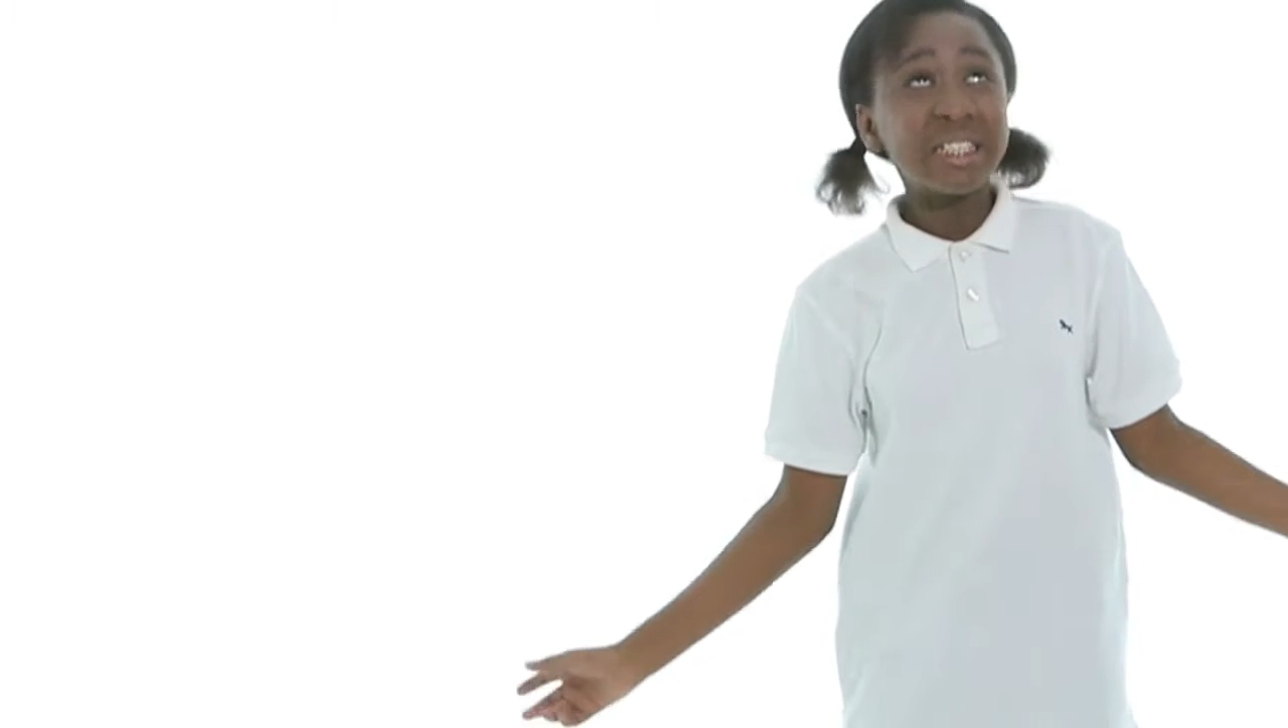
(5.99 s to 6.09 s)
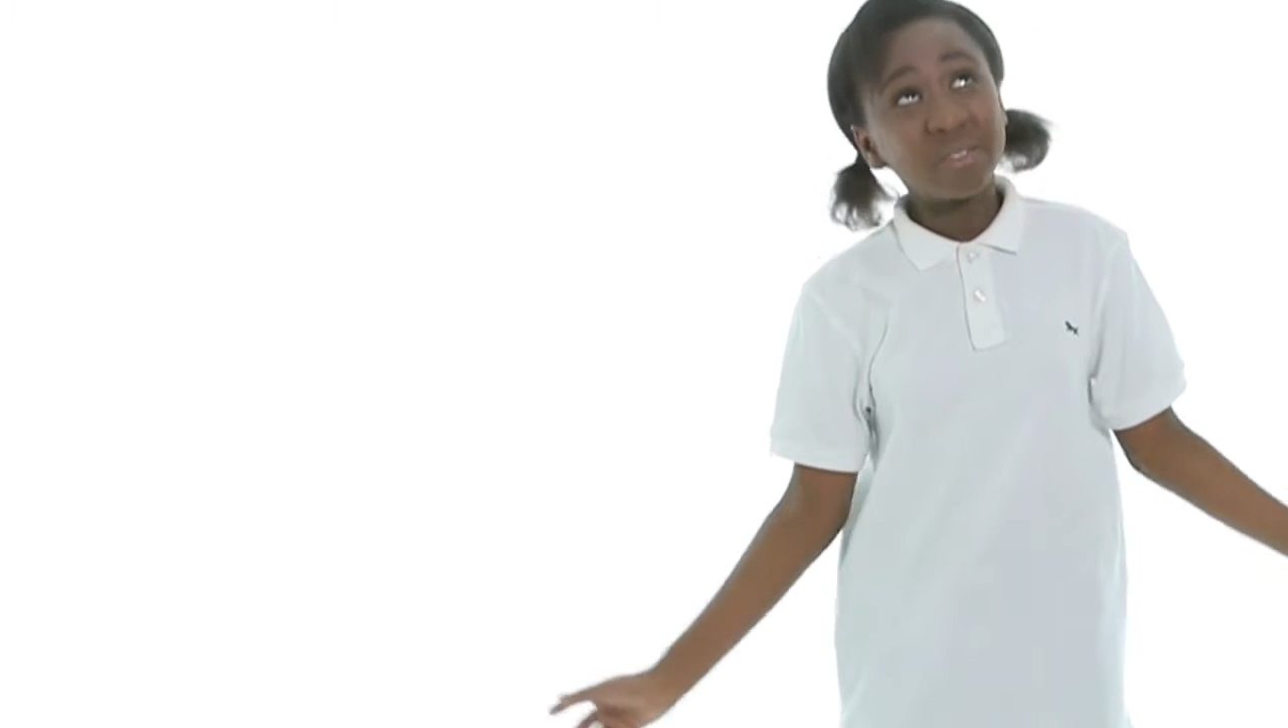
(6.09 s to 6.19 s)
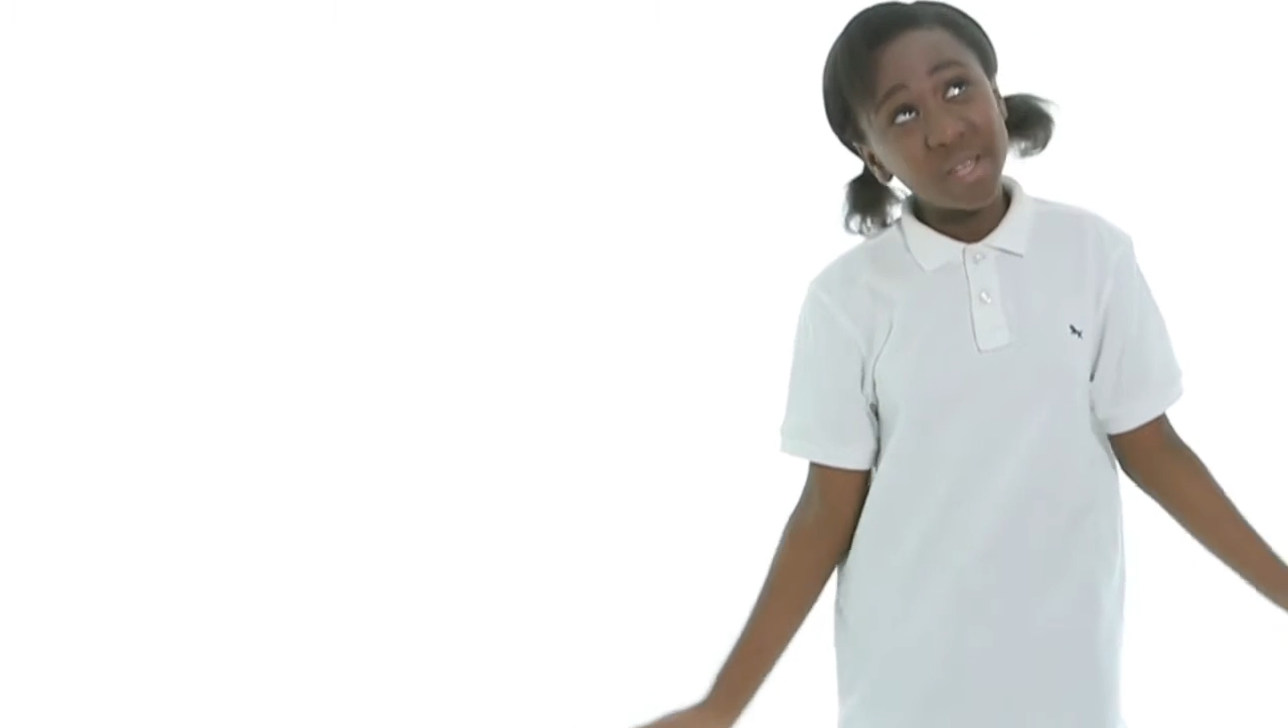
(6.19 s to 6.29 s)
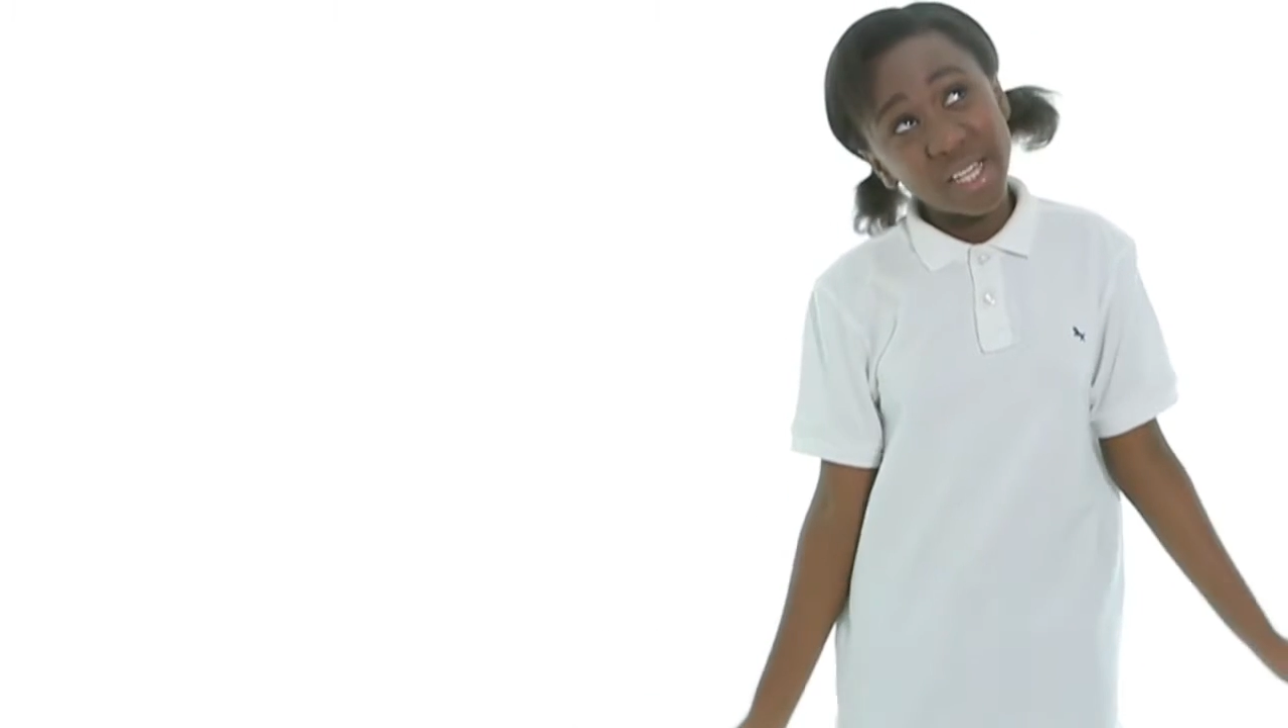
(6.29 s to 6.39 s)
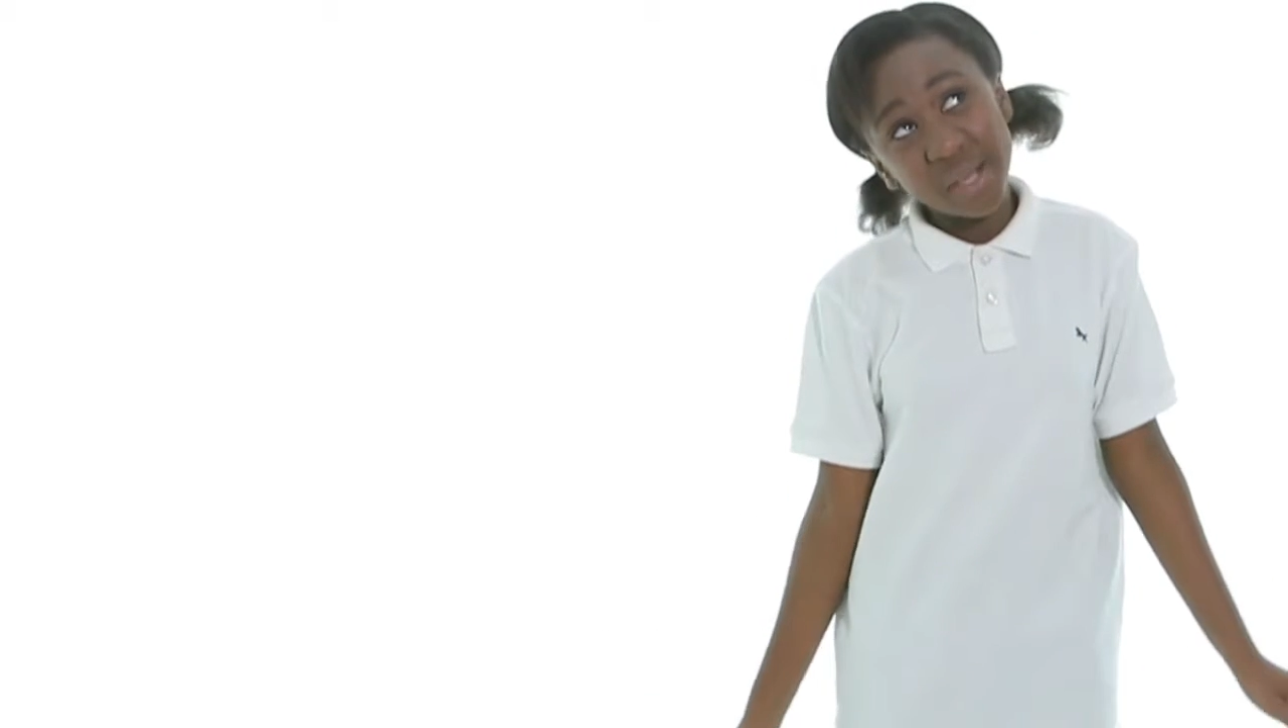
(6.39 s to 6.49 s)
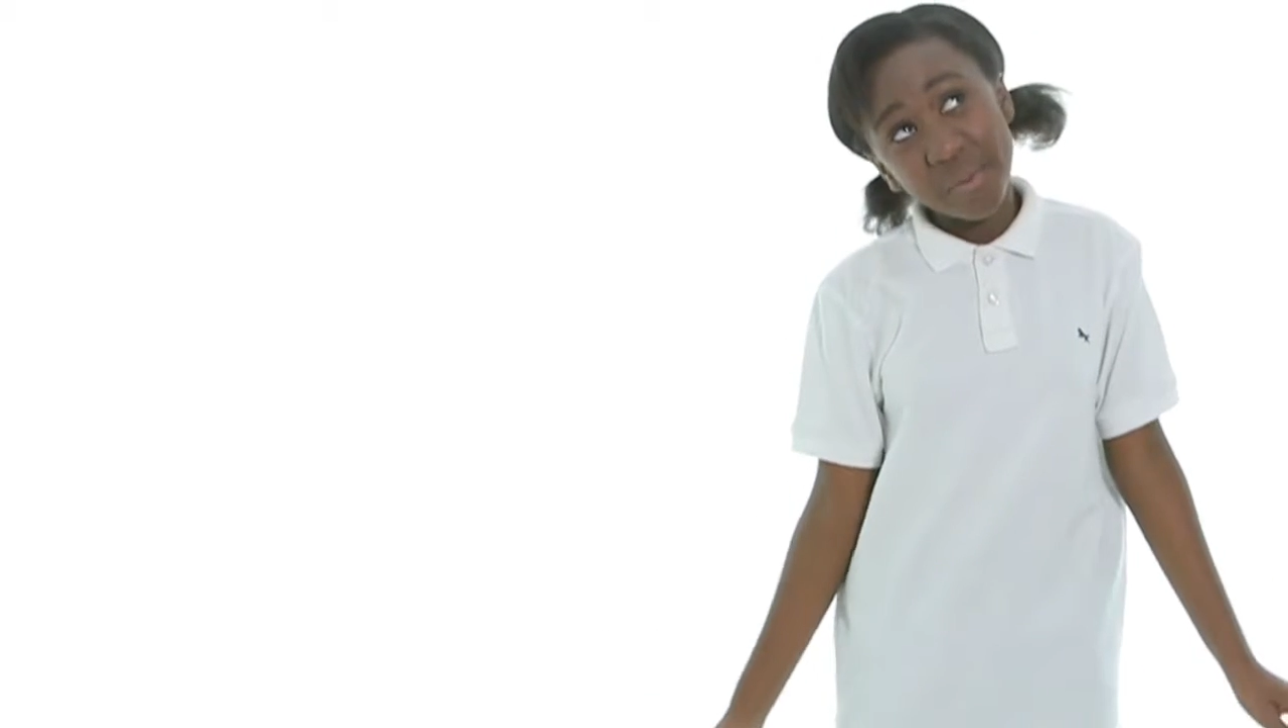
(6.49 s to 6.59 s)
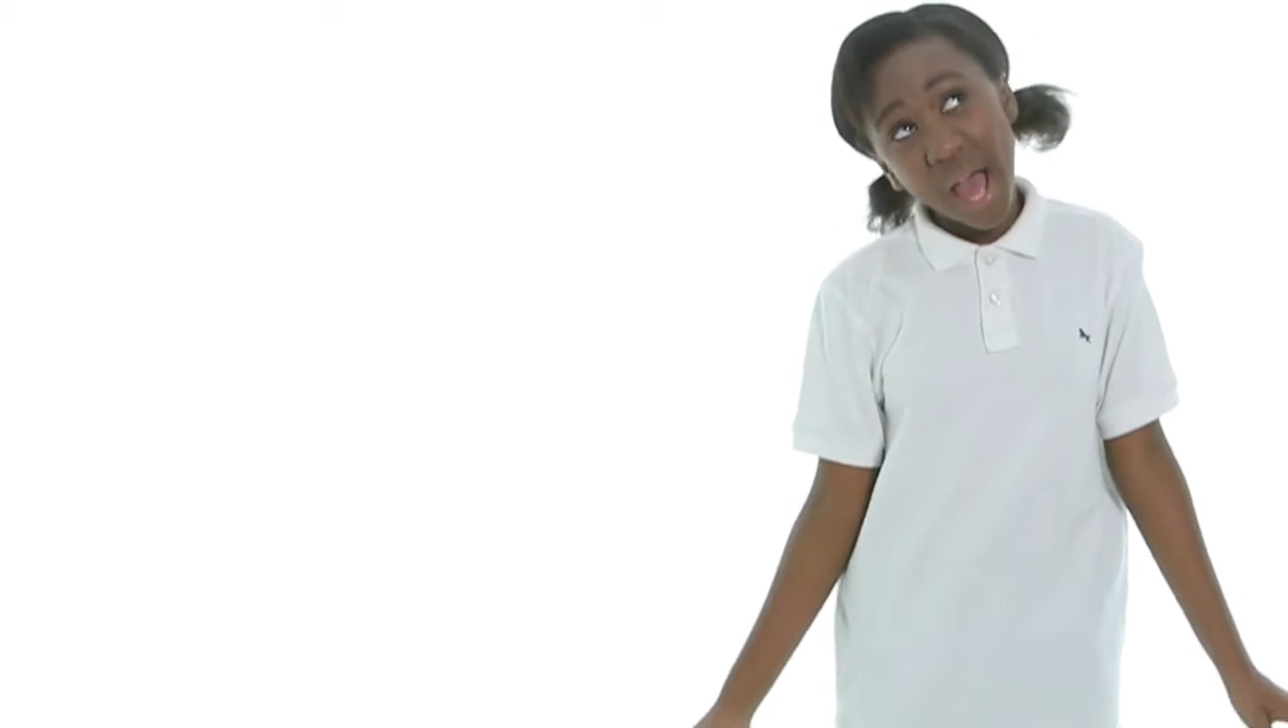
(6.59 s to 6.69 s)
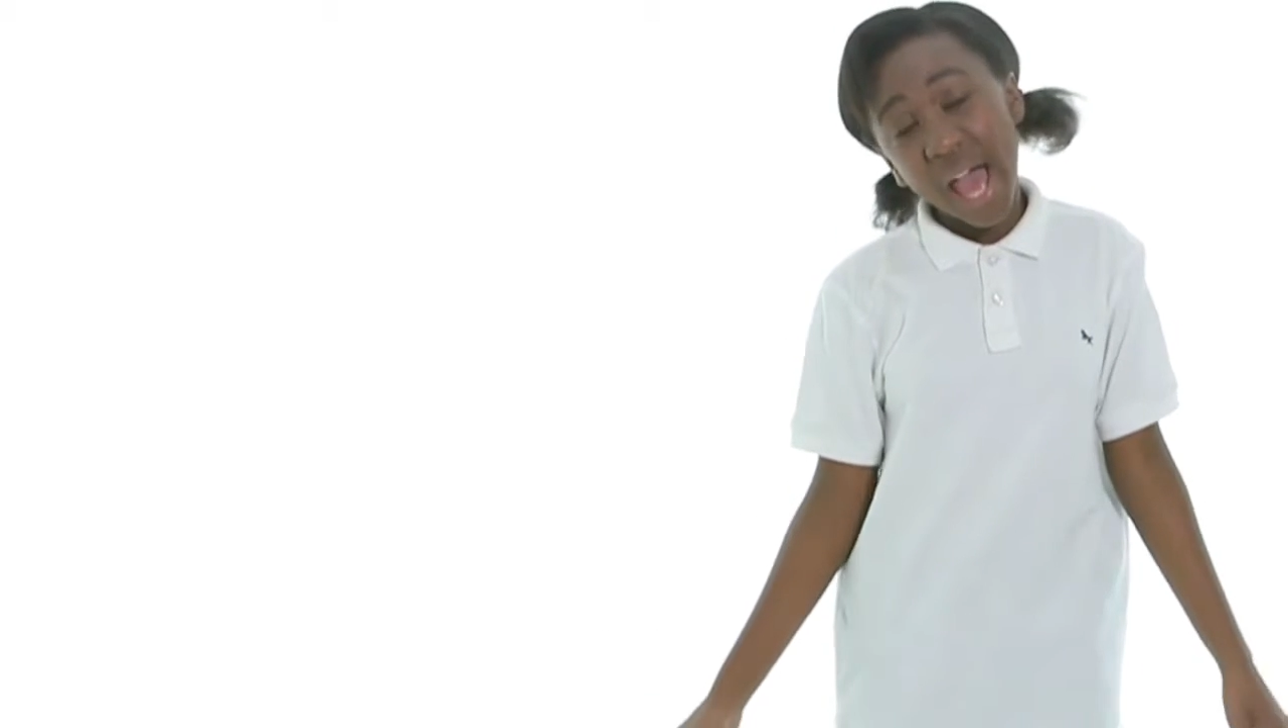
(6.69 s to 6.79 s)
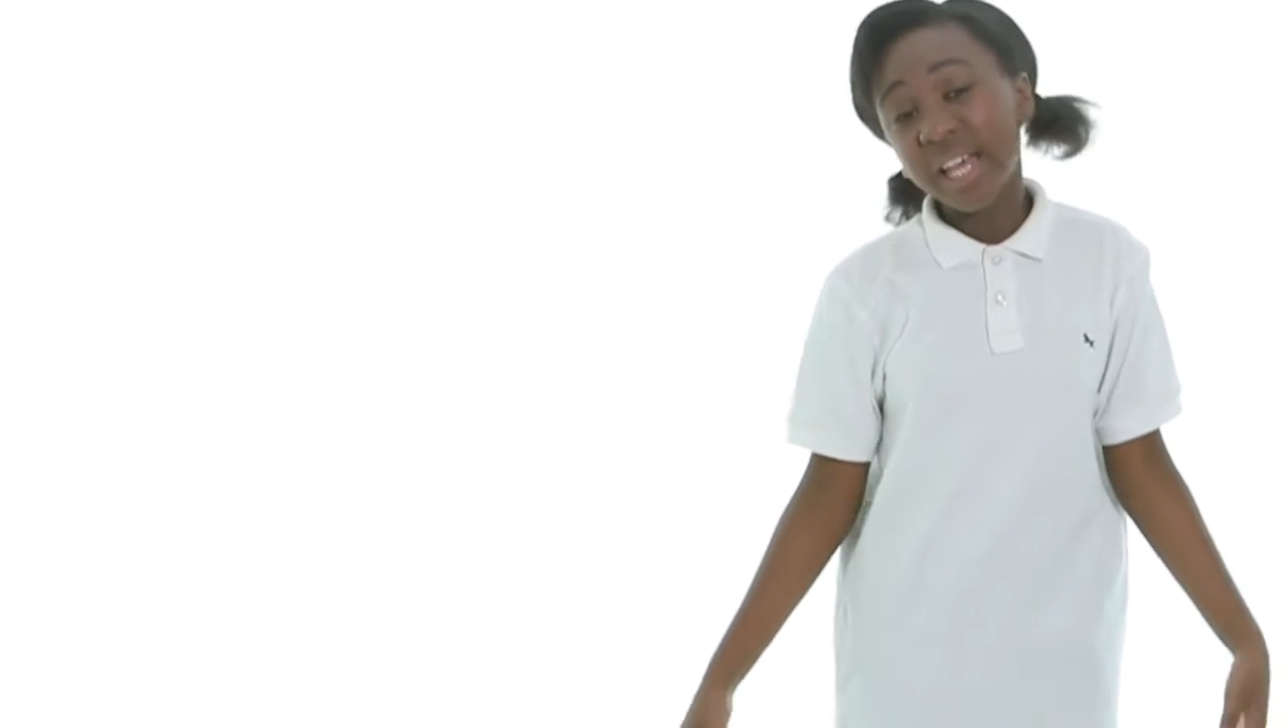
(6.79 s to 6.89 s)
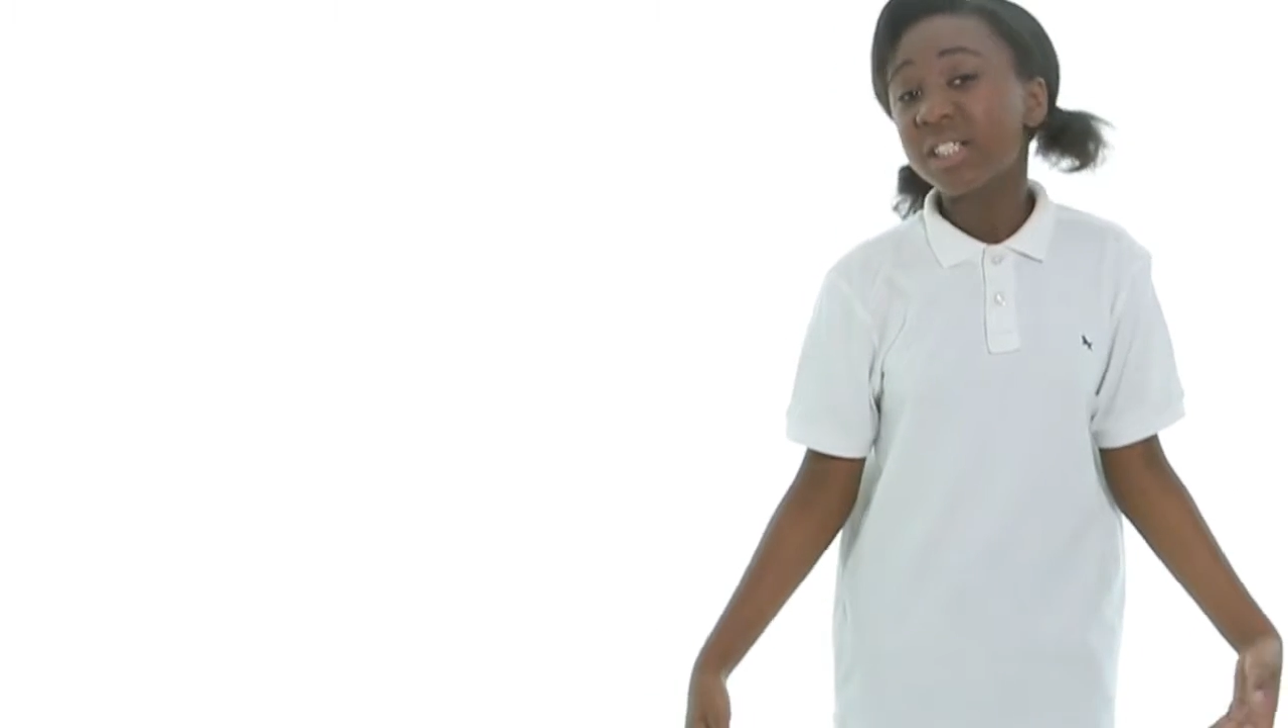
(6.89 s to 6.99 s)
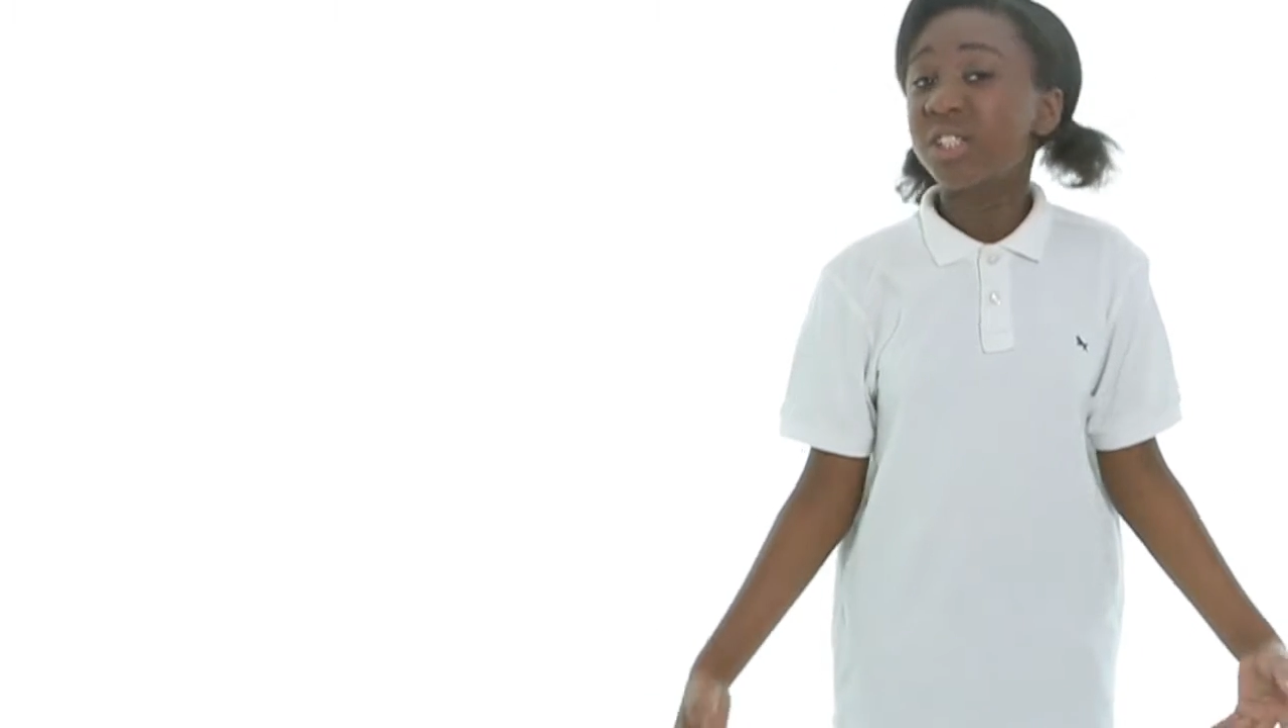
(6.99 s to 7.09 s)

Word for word: sweetie pie,